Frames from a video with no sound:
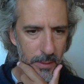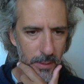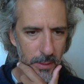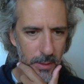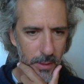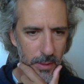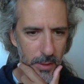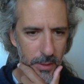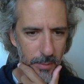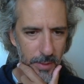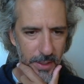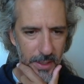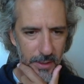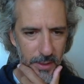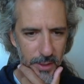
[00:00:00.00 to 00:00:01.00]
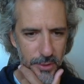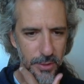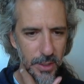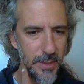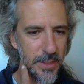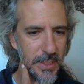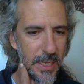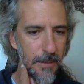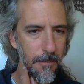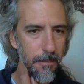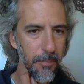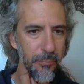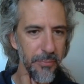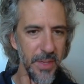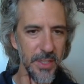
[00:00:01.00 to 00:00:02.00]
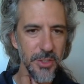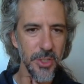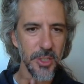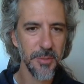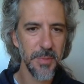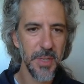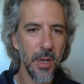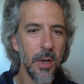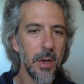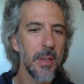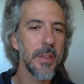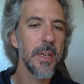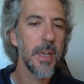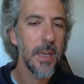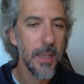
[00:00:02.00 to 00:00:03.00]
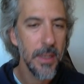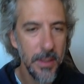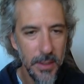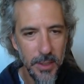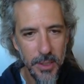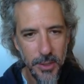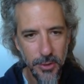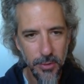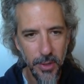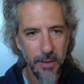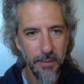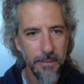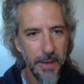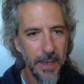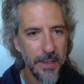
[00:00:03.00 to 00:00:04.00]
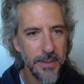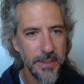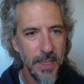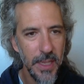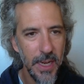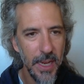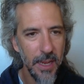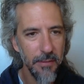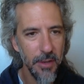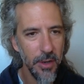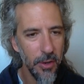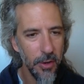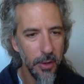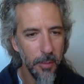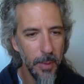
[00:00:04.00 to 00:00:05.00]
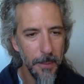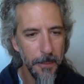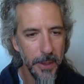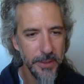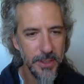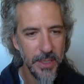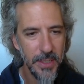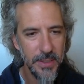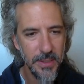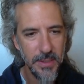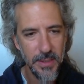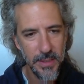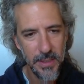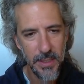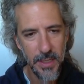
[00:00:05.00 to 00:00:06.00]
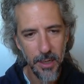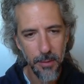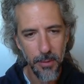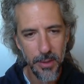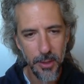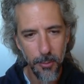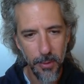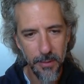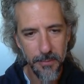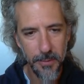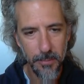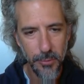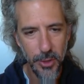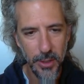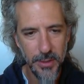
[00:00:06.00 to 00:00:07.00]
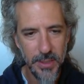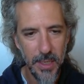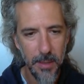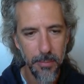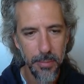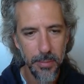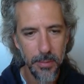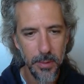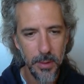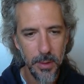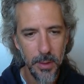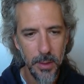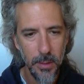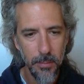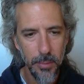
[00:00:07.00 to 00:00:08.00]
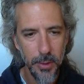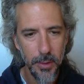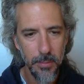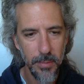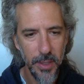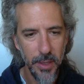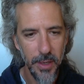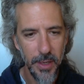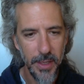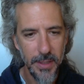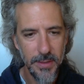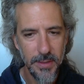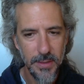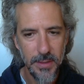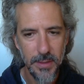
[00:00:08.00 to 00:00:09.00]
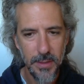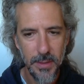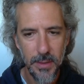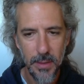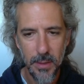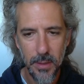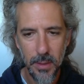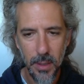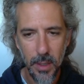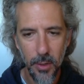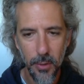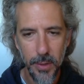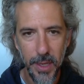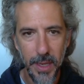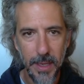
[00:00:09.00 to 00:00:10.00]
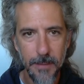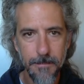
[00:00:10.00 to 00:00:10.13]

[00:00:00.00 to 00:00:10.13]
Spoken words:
All the way down to truck stop. It shows me all the joint files that I have in all my projects. I want the one from truck stop. Boom, there it is. Okay.